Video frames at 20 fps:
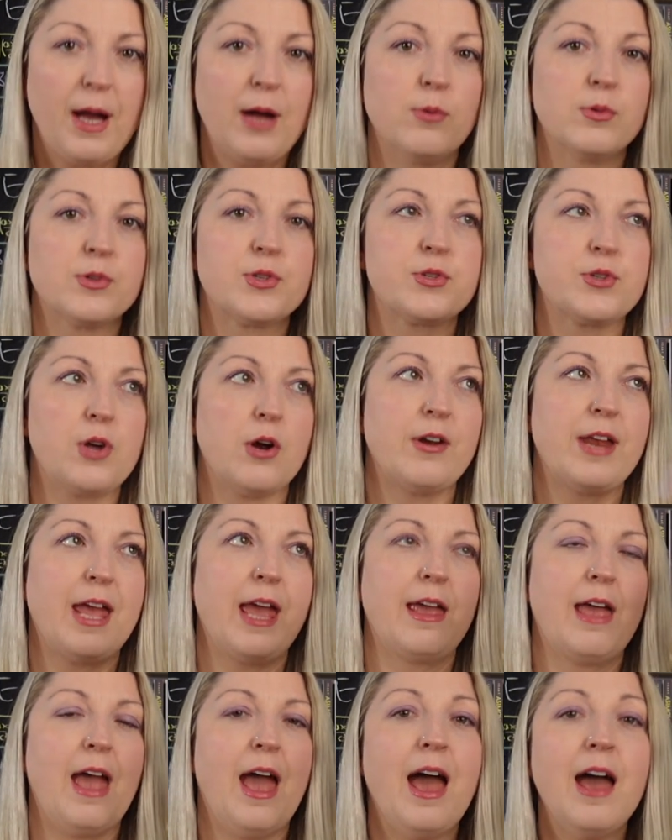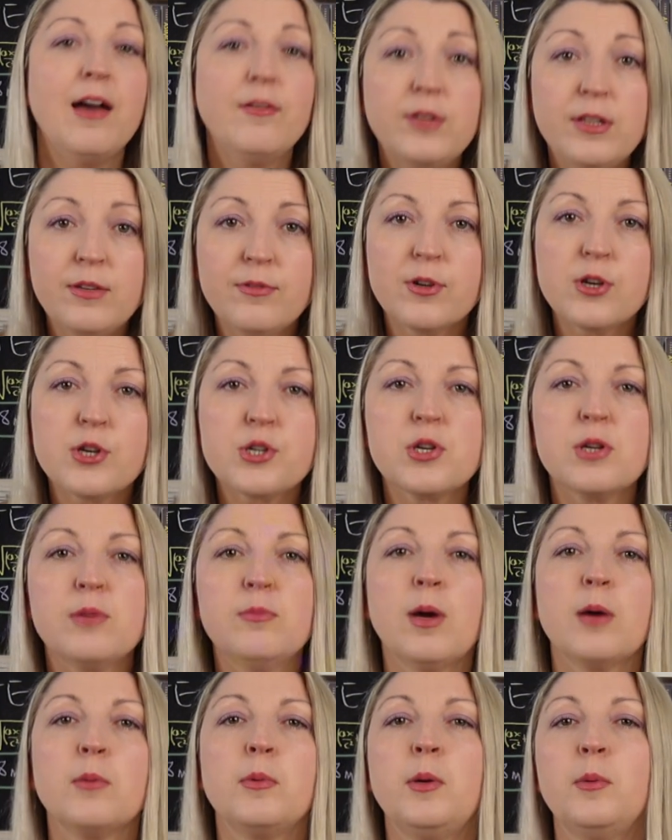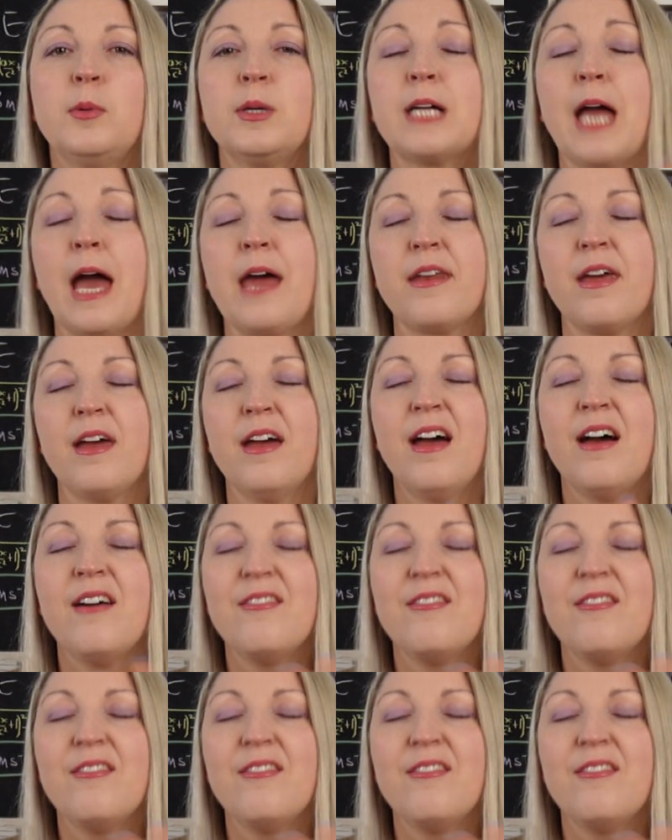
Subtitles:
I will start a heavy version where we will get